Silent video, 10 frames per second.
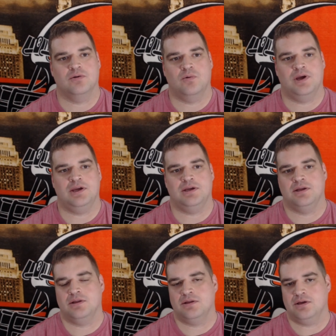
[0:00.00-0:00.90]
way
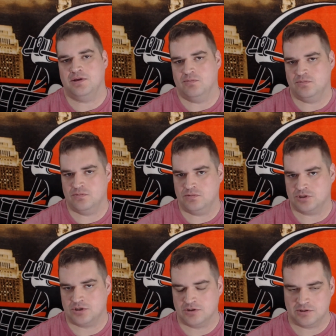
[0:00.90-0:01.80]
it was
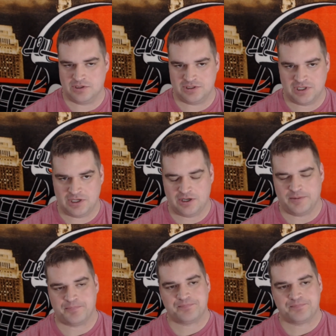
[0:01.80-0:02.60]
currently set up.